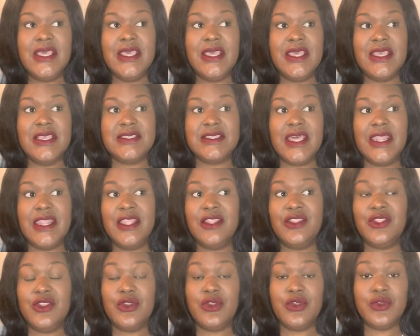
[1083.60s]
is that a
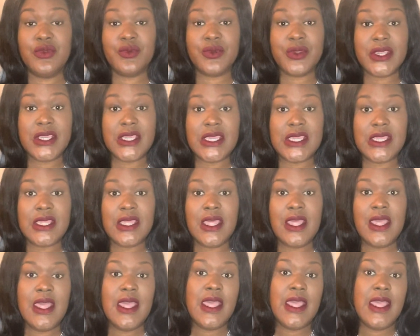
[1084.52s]
degree
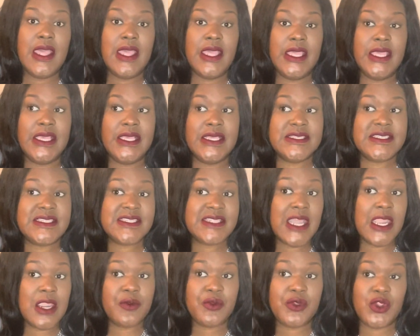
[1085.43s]
is
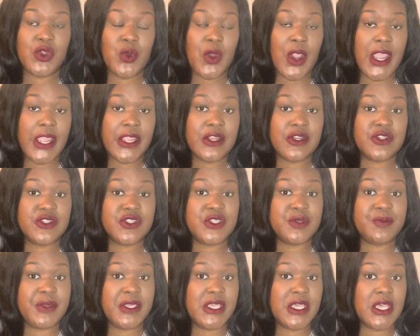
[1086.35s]
not required
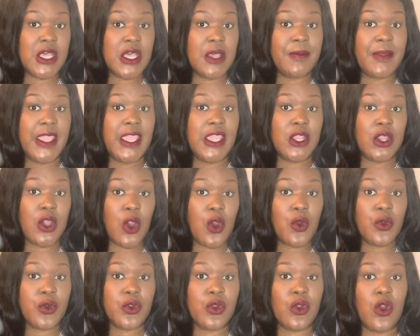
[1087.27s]
to become a
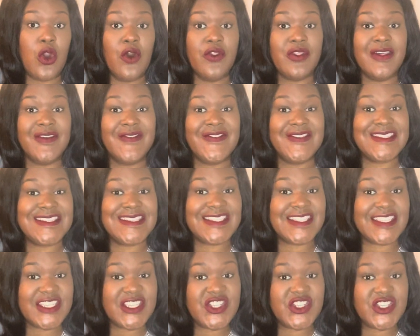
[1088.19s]
coder on the
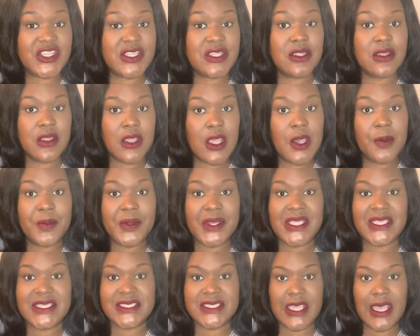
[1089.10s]
physician
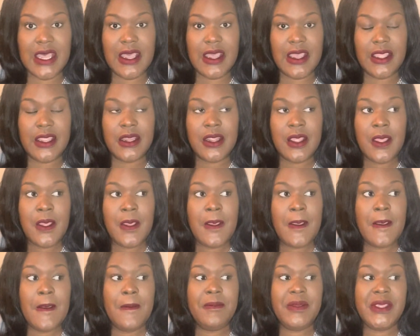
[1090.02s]
company side
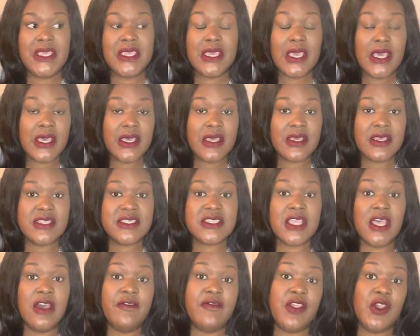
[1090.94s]
because
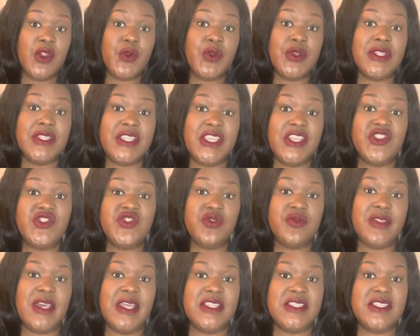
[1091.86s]
of the credential
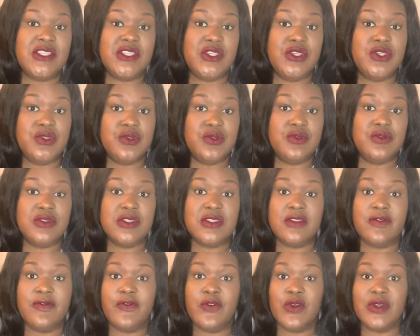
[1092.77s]
that's used.
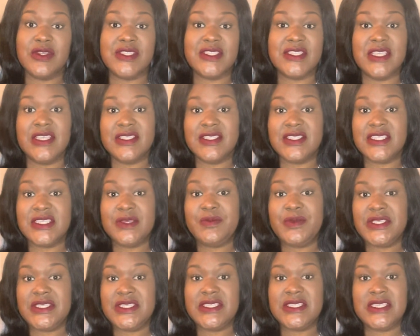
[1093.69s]
For a
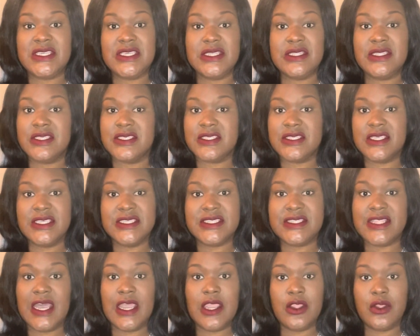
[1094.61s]
CPC is
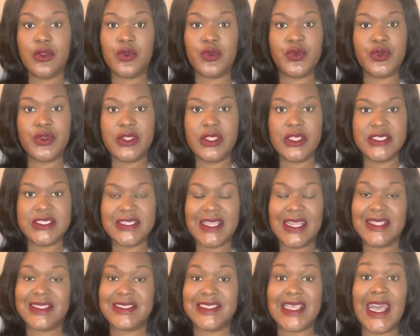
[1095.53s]

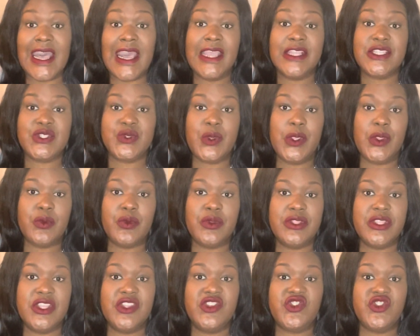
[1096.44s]
not tied to a
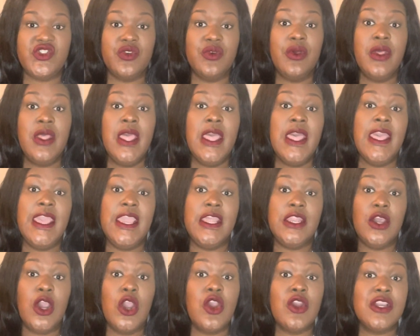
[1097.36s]
credential.
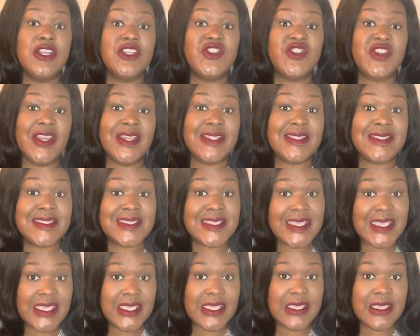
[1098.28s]
An
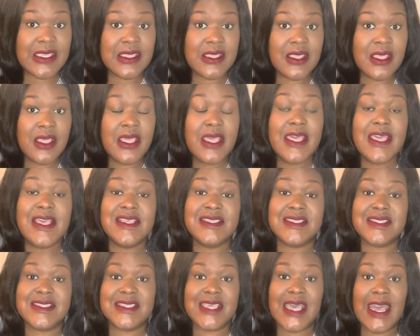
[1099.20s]
RHIT
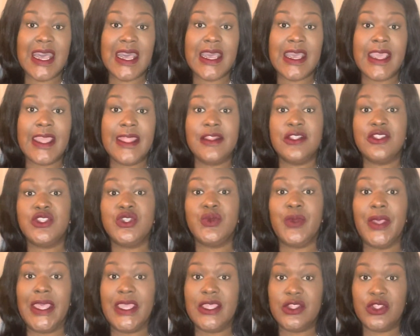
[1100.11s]
is tied
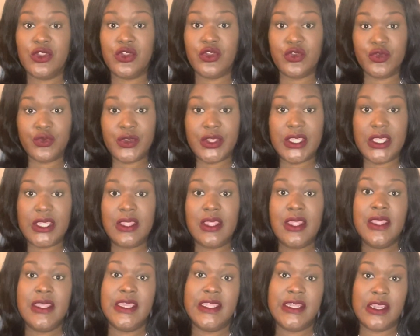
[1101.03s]
to a degree,
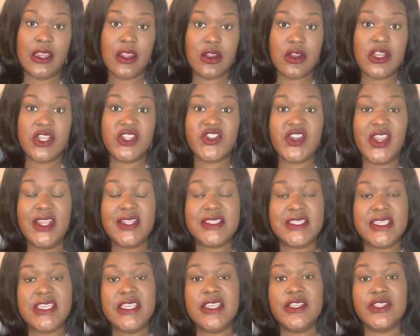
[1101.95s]
and an
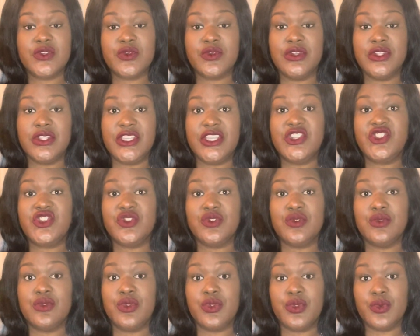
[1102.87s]
RHIT is
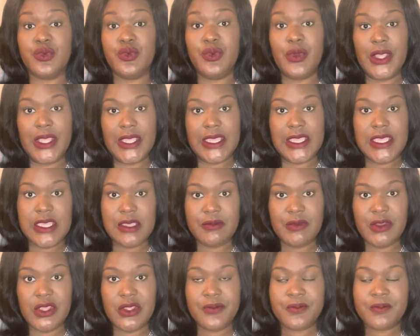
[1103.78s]
credentialed through a
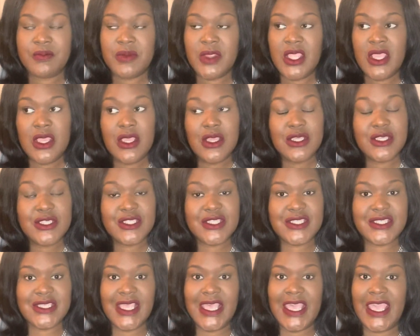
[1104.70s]
HIMA.
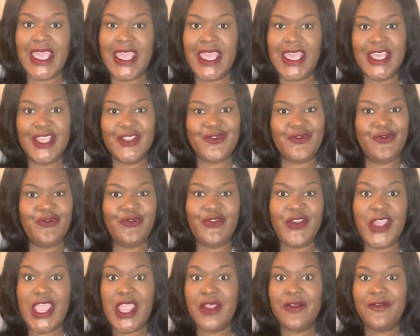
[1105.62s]
It's
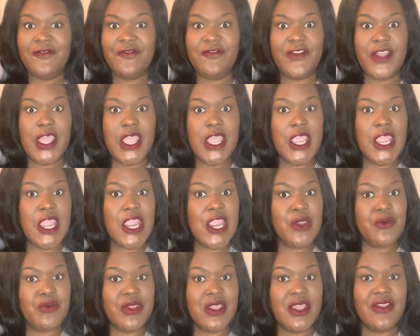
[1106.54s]

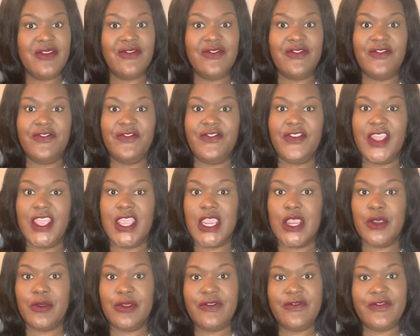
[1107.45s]
very,
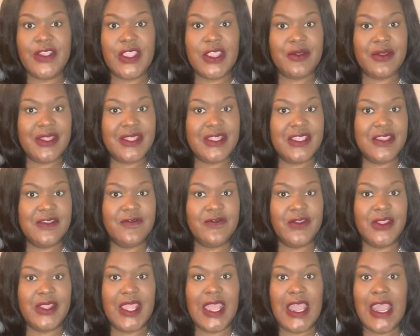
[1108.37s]
very, very
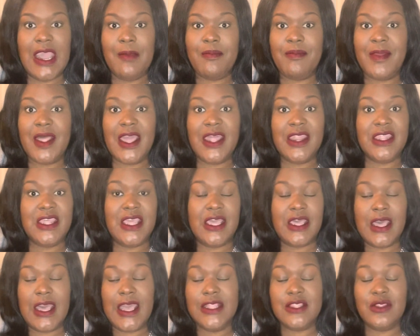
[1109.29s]
different.
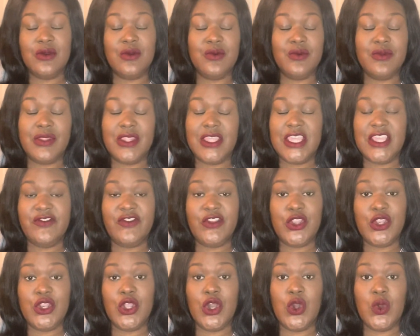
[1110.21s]
I don't
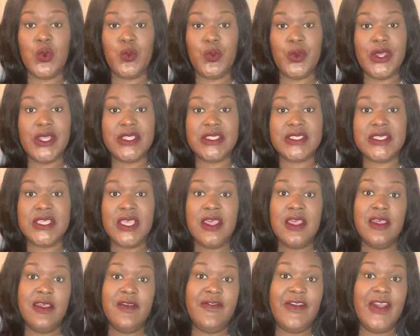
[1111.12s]
even know what
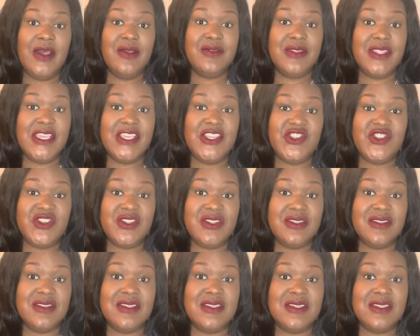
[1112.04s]

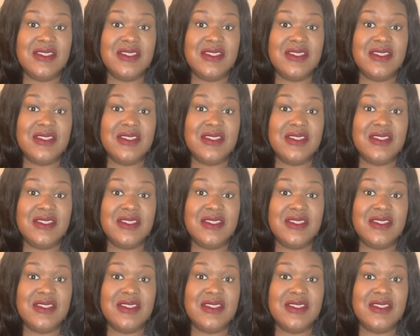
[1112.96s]
foundations